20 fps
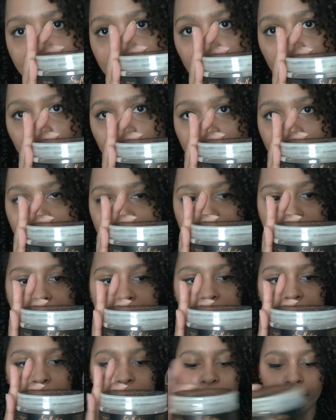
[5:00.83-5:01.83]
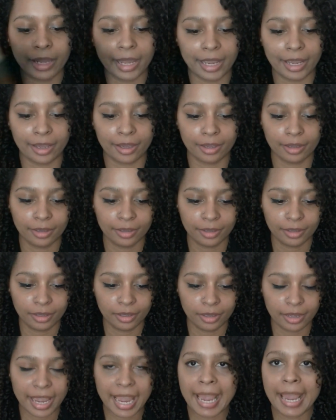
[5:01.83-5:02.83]
and do an entire like
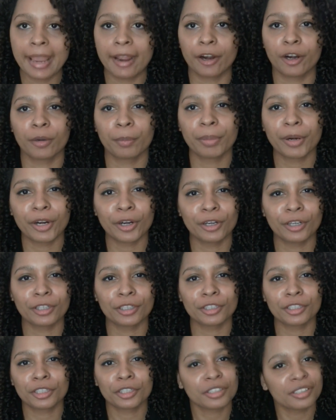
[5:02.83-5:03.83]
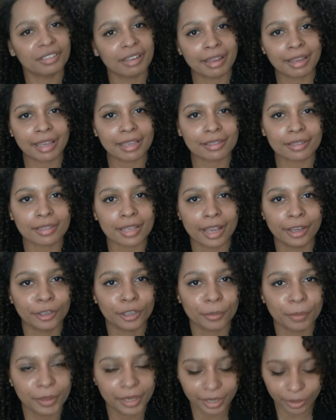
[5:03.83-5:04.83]
hair purge, I guess is how you
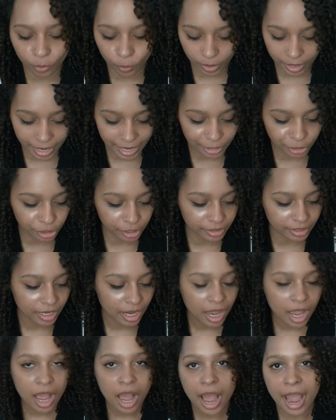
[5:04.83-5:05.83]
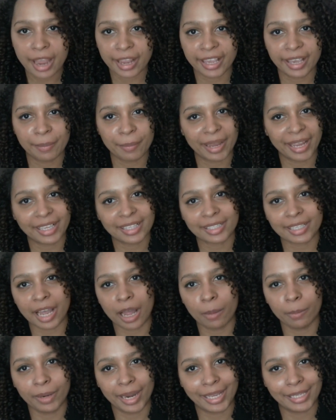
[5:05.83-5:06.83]
could put it, where I get my
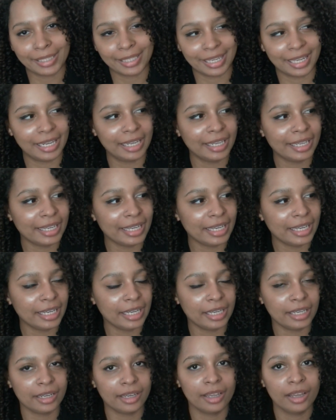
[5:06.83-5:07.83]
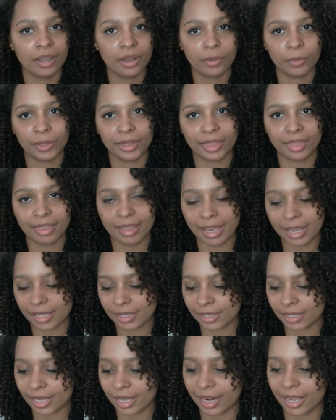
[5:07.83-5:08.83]
scalp nice and clean with
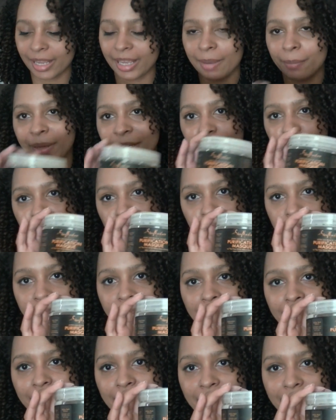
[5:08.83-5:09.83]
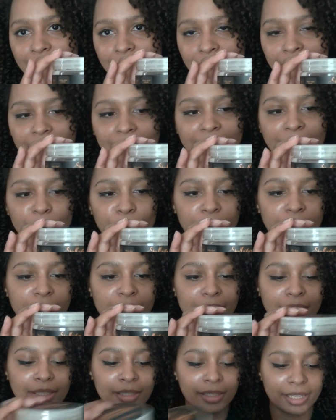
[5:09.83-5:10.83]
this, and I get my strands nice and clean with
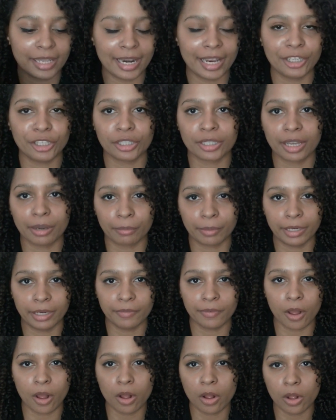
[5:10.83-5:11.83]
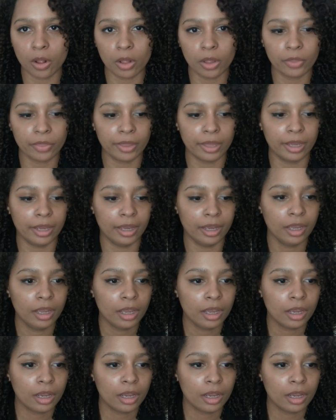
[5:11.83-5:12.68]
this, and I just get rid of all the